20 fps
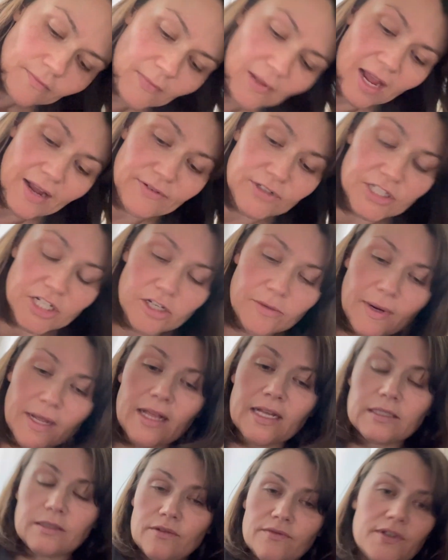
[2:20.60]
I've shared in my
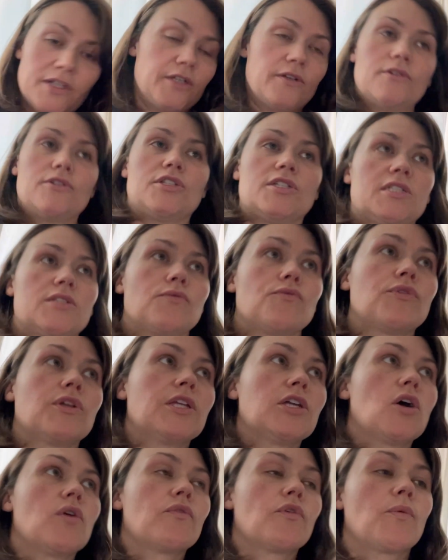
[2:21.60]
last couple videos, just
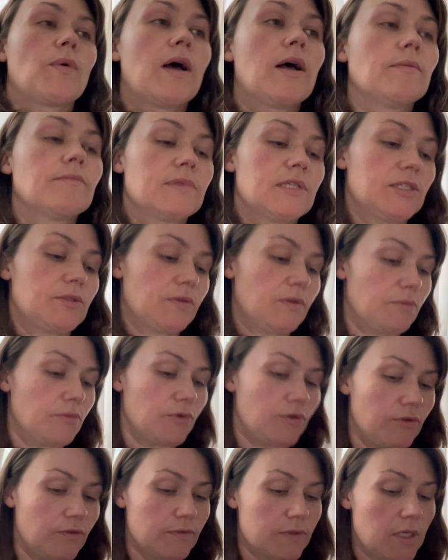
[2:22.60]
really overwhelmed since we
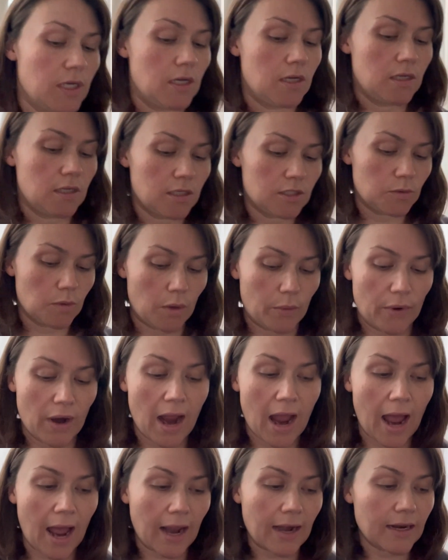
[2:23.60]
moved to where we're
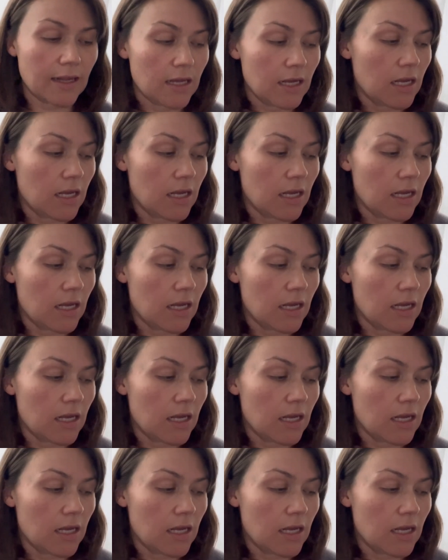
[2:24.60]
at.